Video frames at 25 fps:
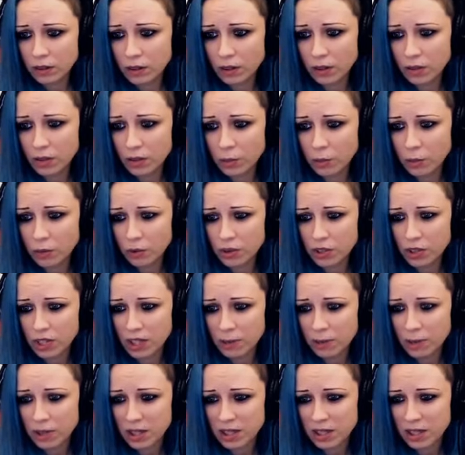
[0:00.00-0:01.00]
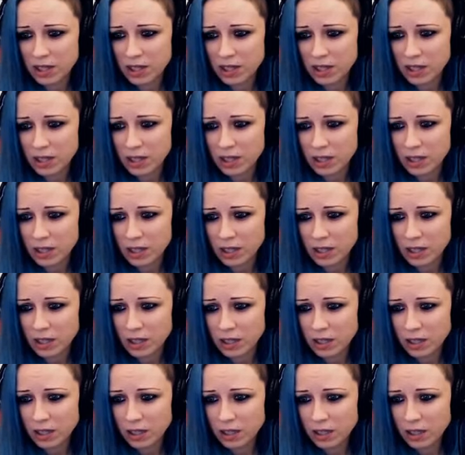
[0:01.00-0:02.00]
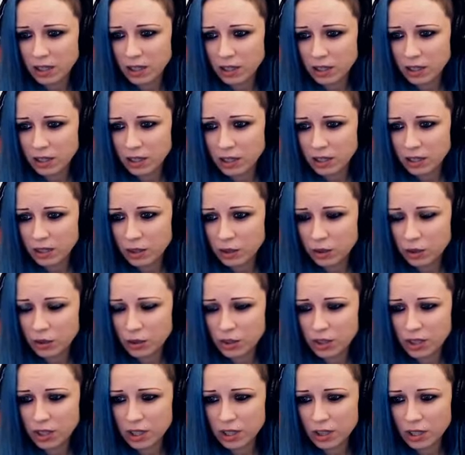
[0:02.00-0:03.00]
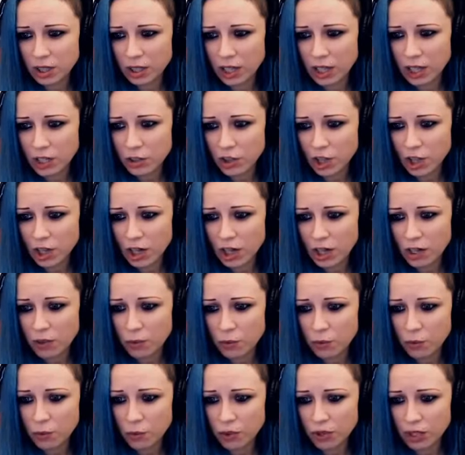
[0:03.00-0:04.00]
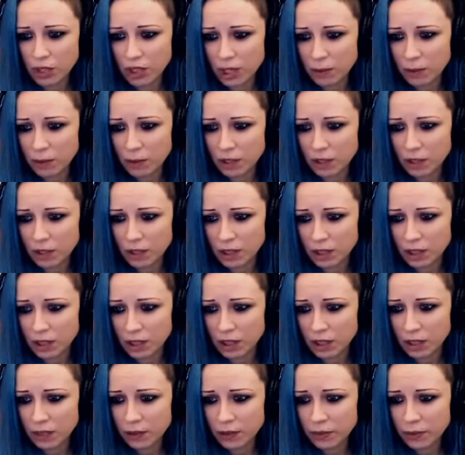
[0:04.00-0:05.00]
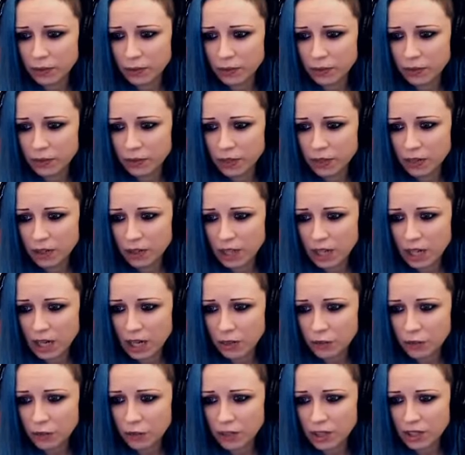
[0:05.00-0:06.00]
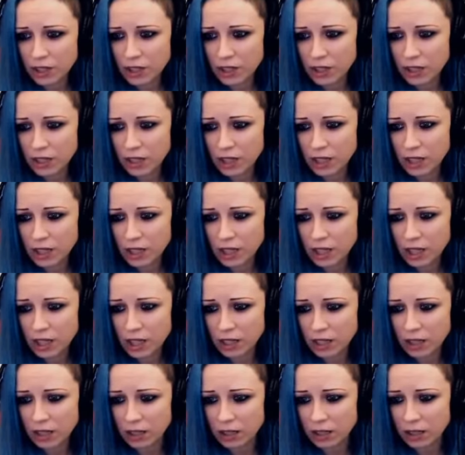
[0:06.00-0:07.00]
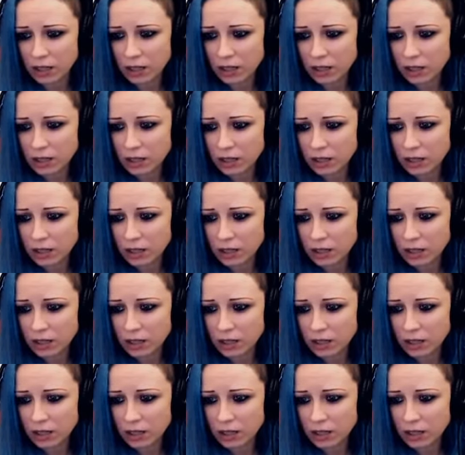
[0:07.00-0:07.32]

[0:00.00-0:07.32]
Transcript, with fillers: Uh, we pull some CC using the rage and water ability there. Now freezing that scatter.